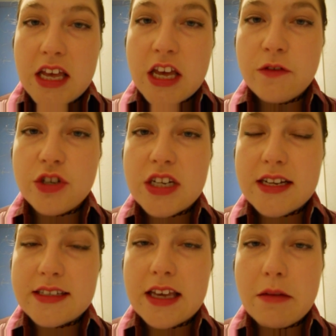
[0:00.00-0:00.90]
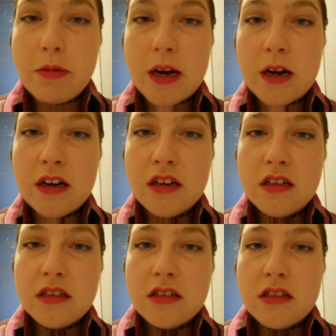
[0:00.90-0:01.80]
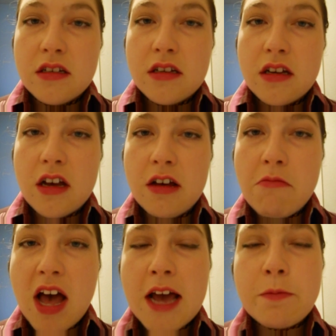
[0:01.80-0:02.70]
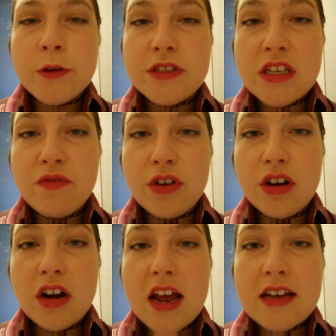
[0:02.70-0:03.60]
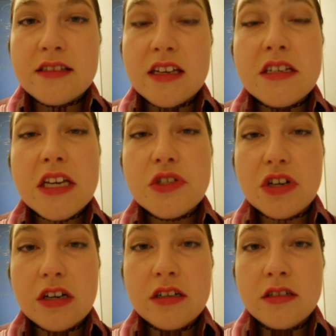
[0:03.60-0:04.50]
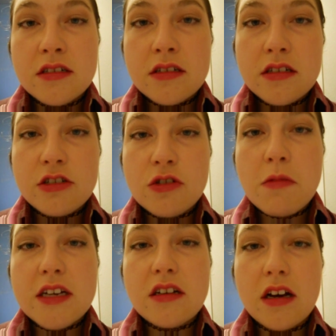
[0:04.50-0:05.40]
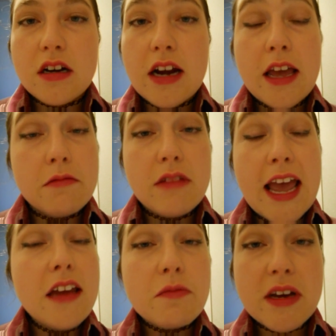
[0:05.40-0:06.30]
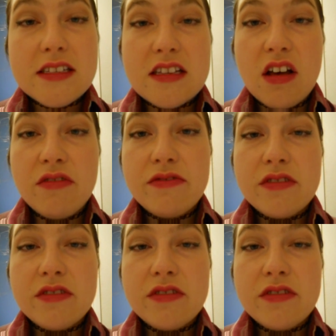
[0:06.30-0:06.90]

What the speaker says: if she doesn't get better. I perceive her as a danger to my daughter and myself.